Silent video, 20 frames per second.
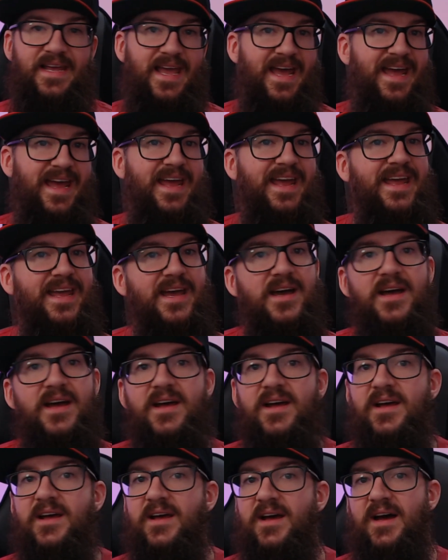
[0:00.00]
hey,
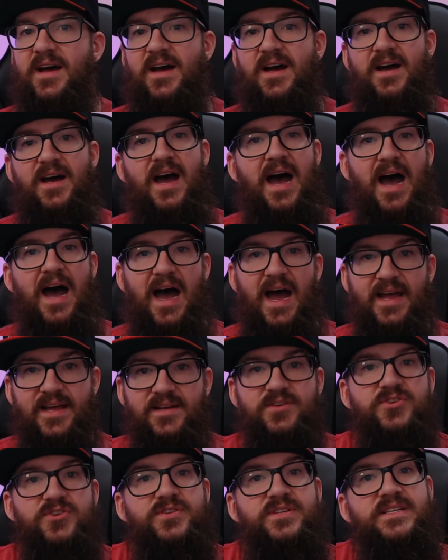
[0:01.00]
I
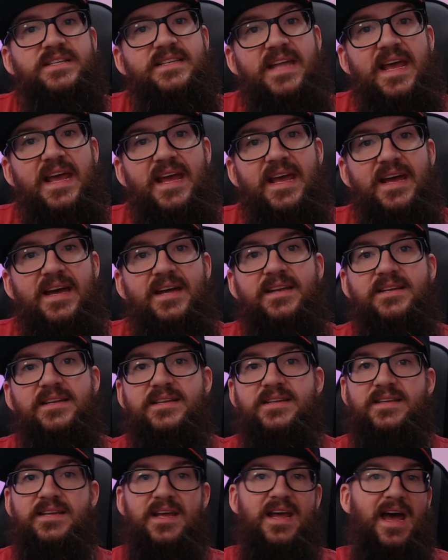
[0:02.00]

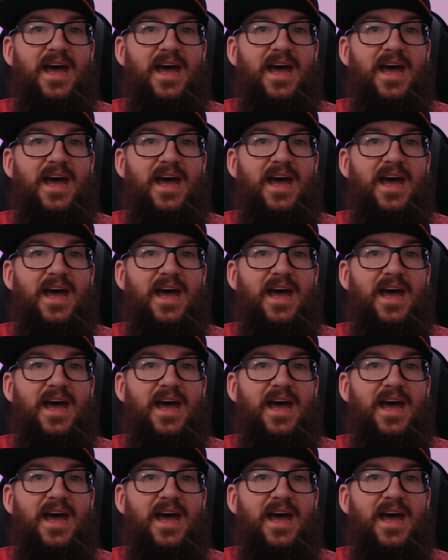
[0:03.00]
understand.